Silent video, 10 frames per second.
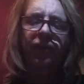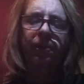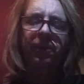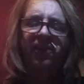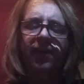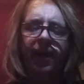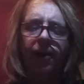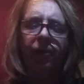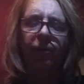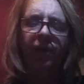beset
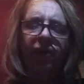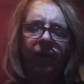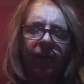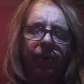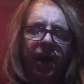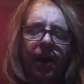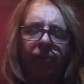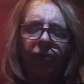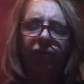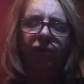with
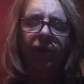brambles,